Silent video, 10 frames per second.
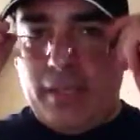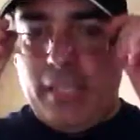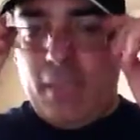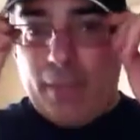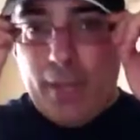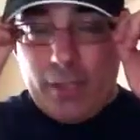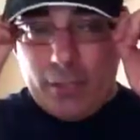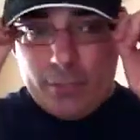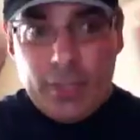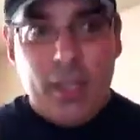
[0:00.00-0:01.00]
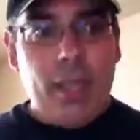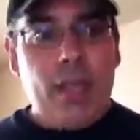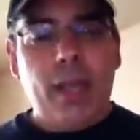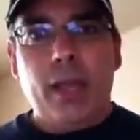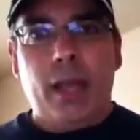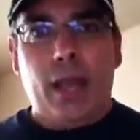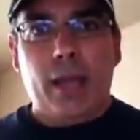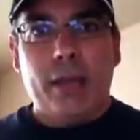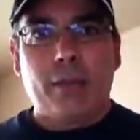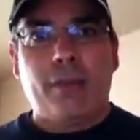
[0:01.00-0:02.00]
Deep Ellum.
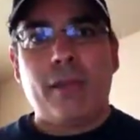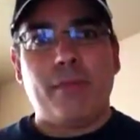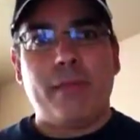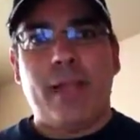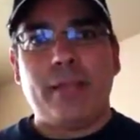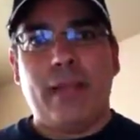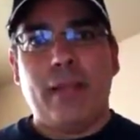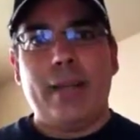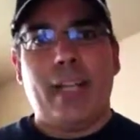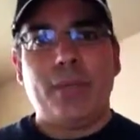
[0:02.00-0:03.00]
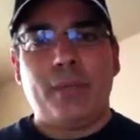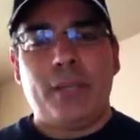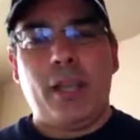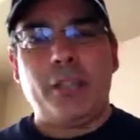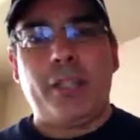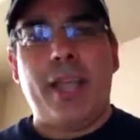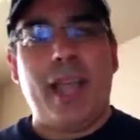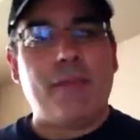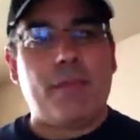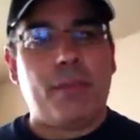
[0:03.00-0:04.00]
Not far from downtown Dallas, because you're going to
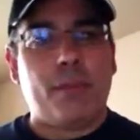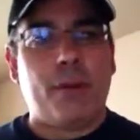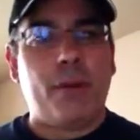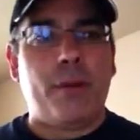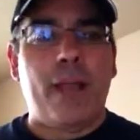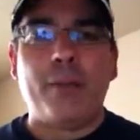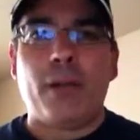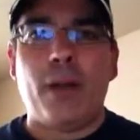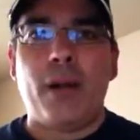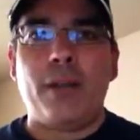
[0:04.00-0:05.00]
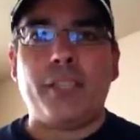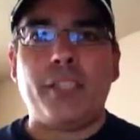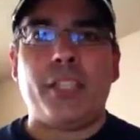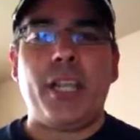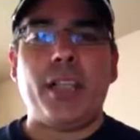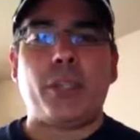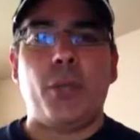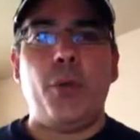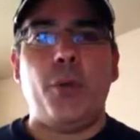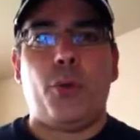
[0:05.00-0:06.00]
have a program called Chicks
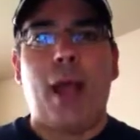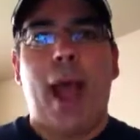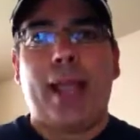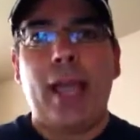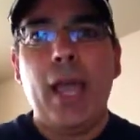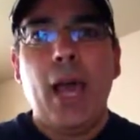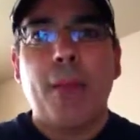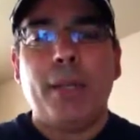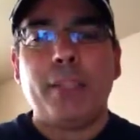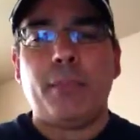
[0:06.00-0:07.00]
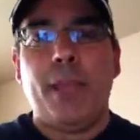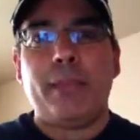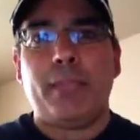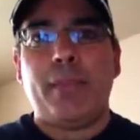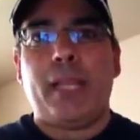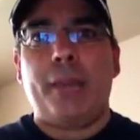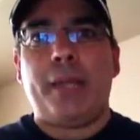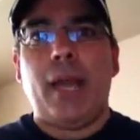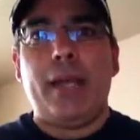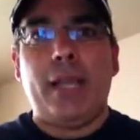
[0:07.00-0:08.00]
Who Rock. A bunch of bands going to be coming
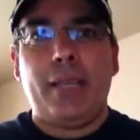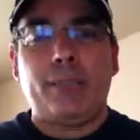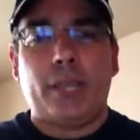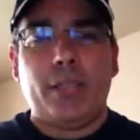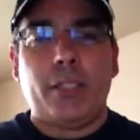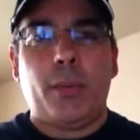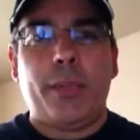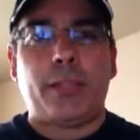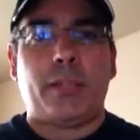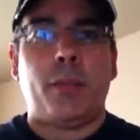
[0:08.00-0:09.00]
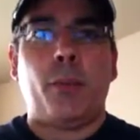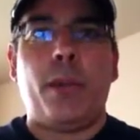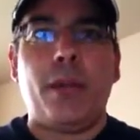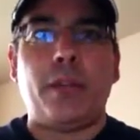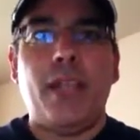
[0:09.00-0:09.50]
on in and showing us their wares.